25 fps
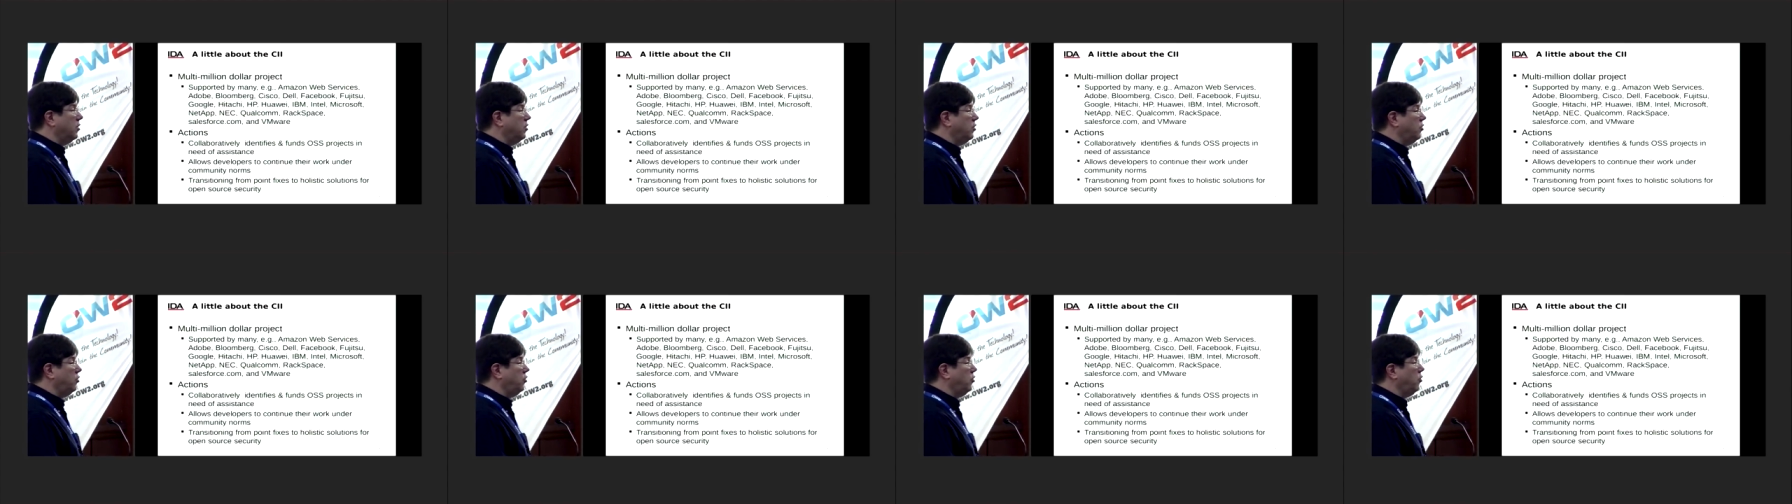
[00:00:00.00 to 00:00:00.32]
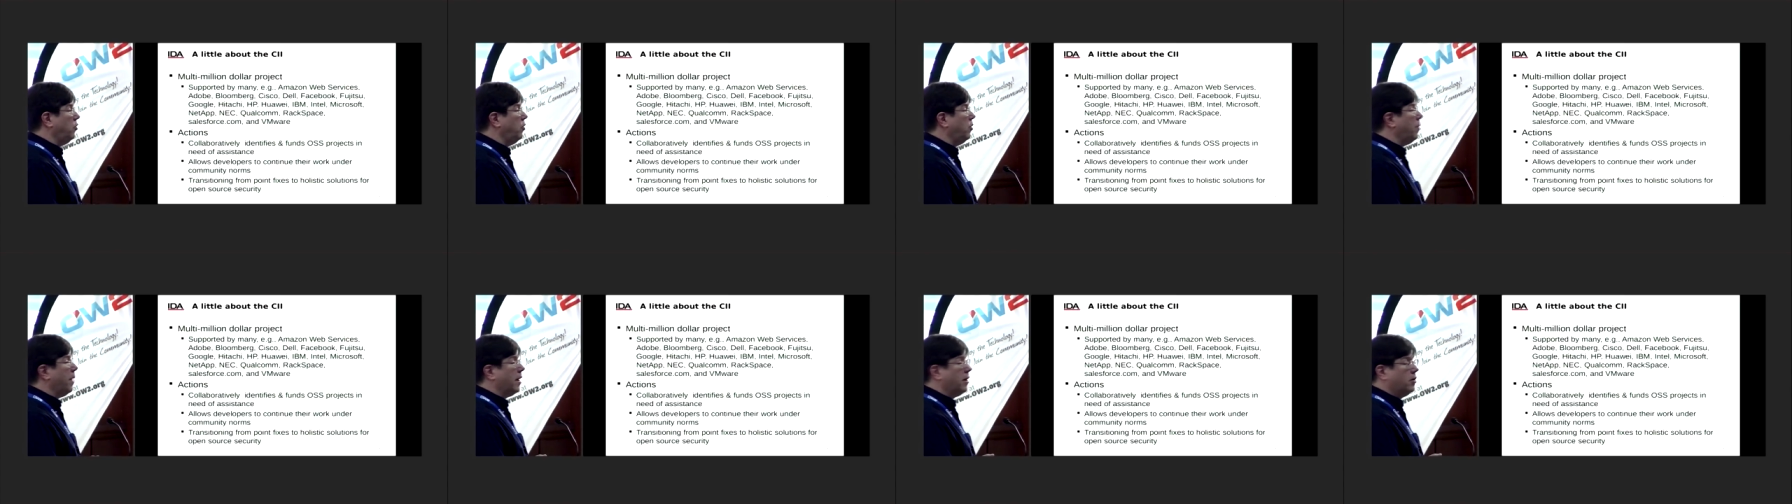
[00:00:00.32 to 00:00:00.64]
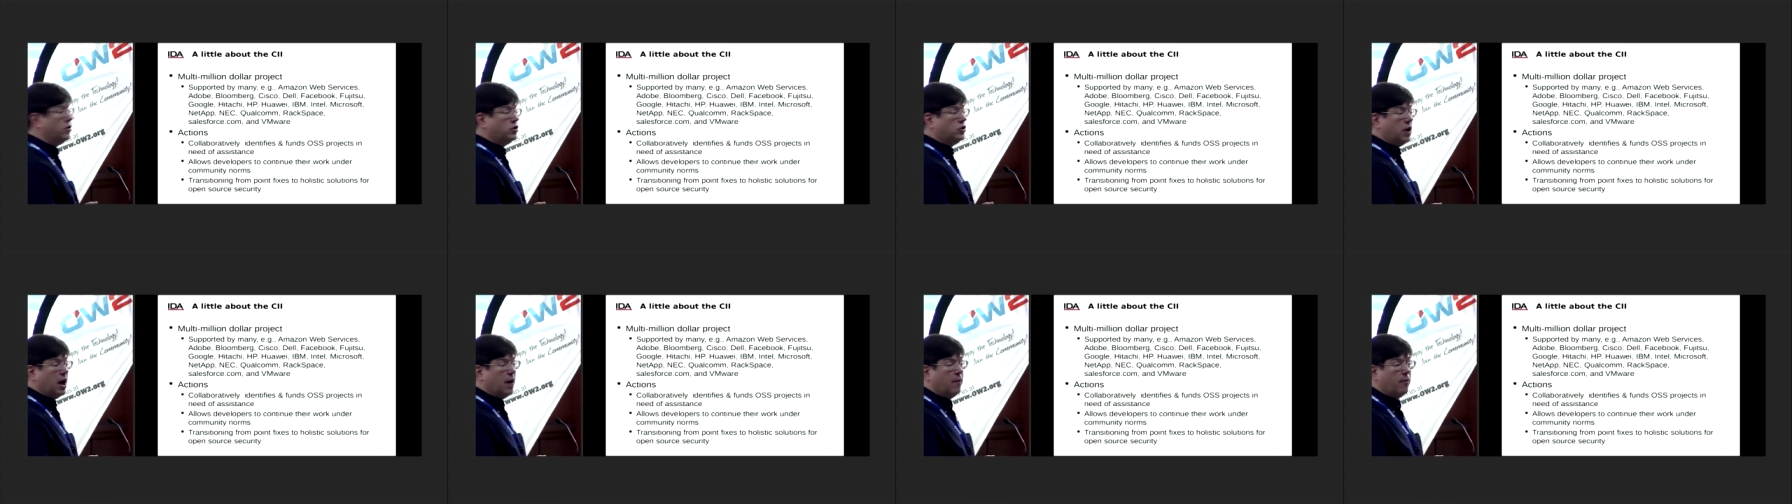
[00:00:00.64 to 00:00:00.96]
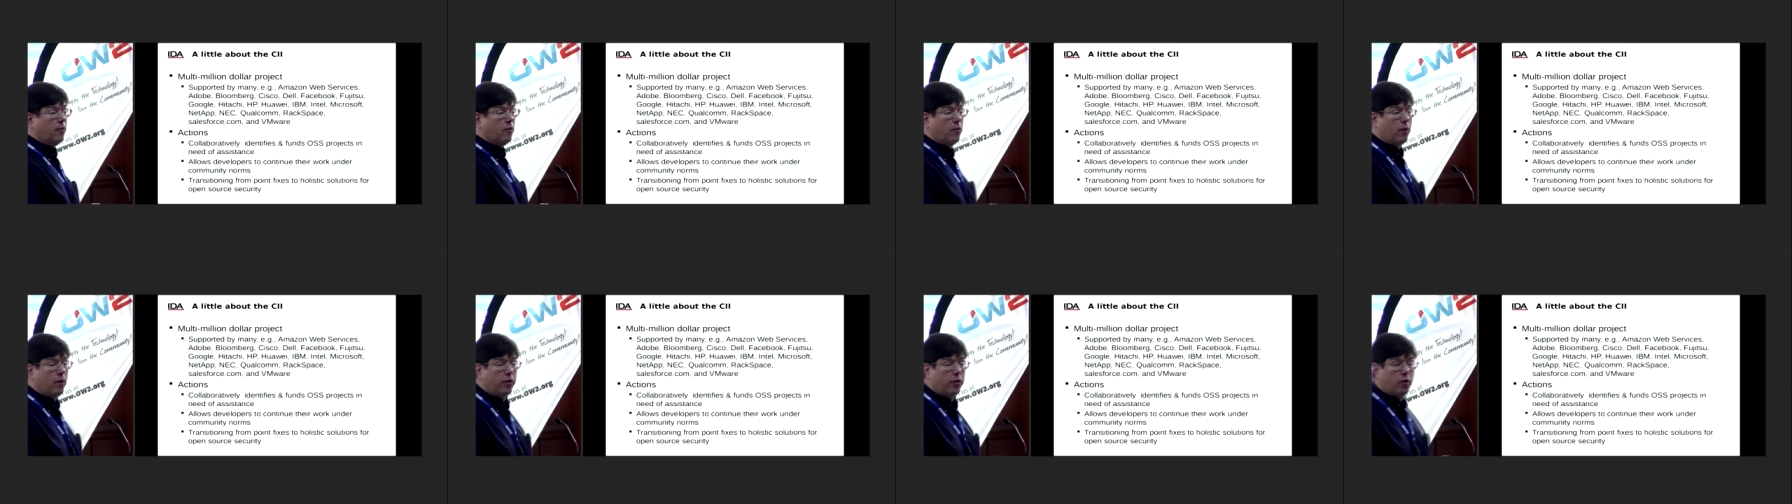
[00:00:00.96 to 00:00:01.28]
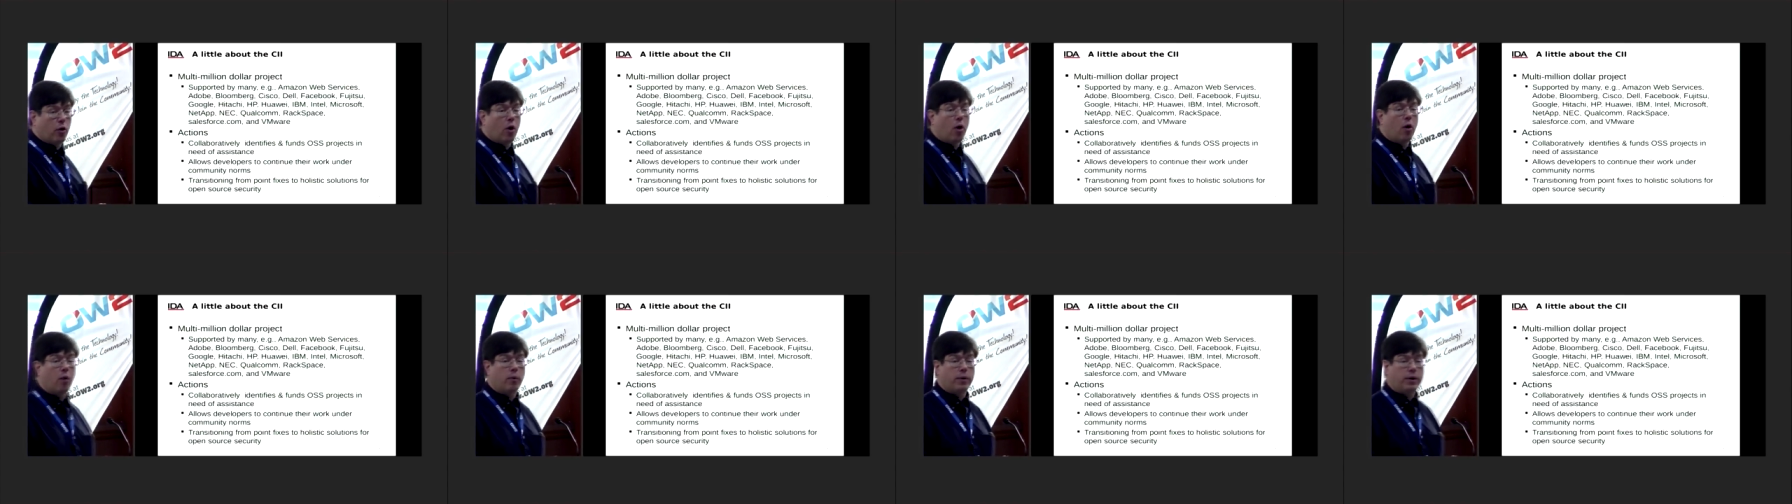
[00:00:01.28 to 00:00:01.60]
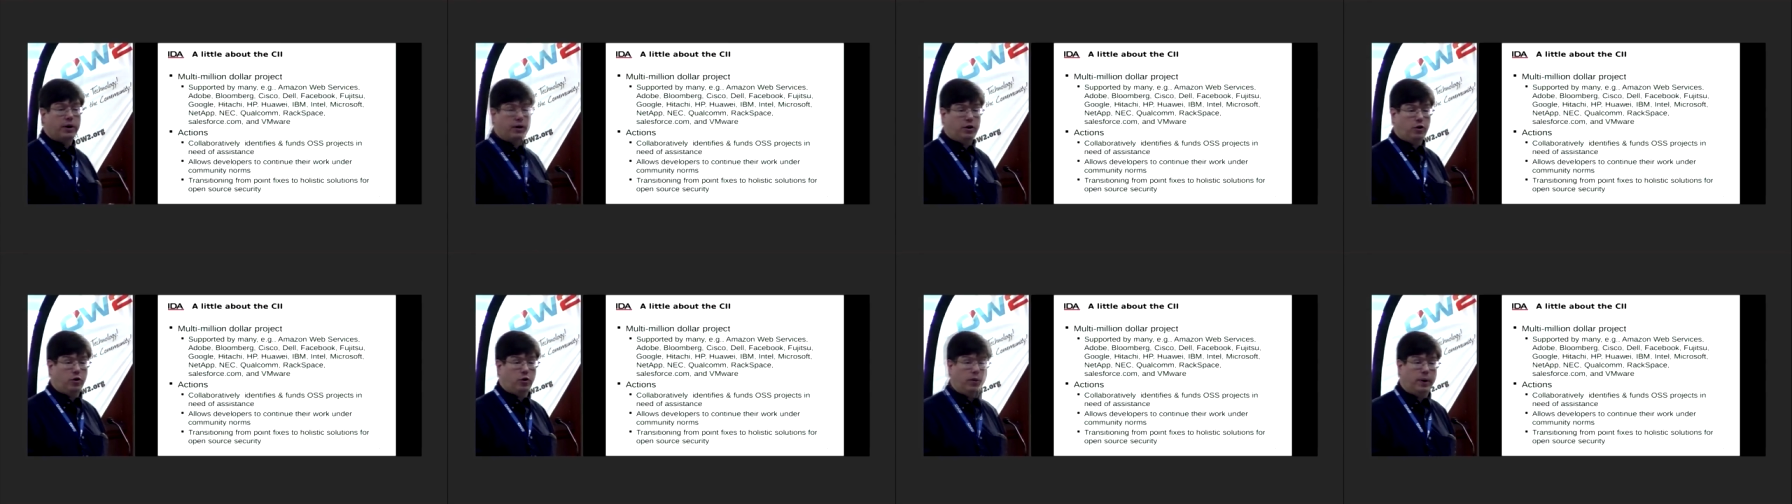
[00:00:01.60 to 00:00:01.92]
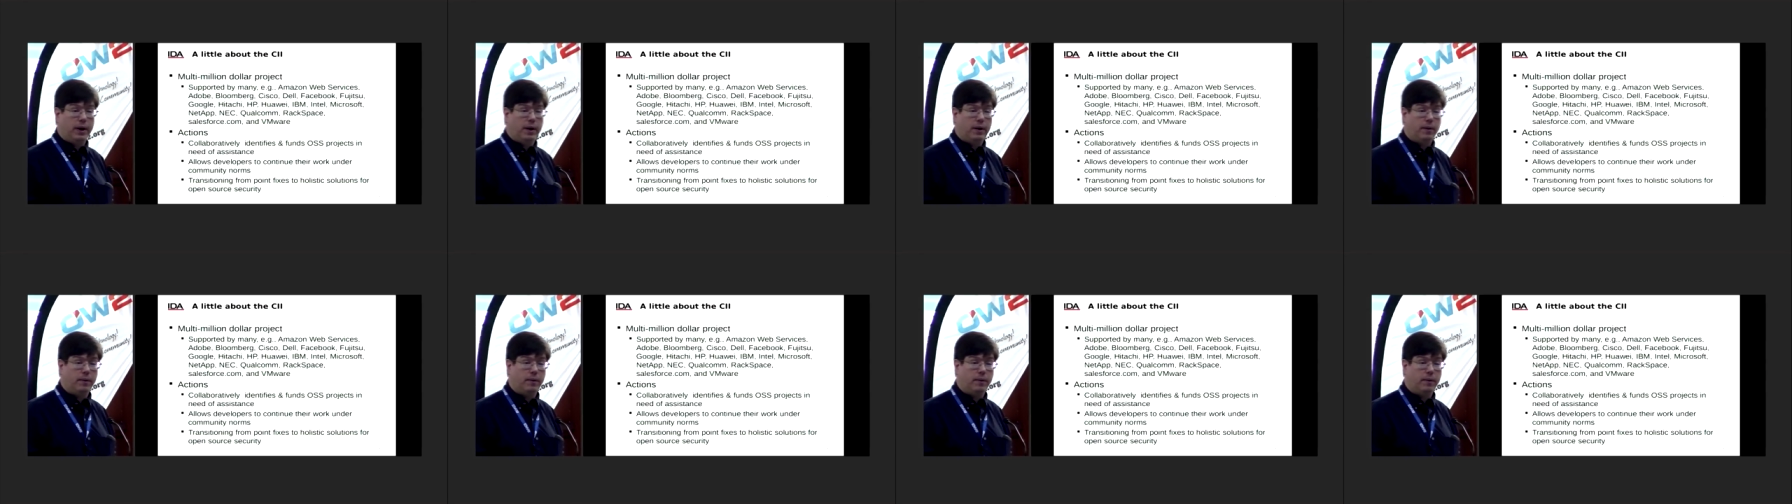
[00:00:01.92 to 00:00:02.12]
do a better job of what they're already doing.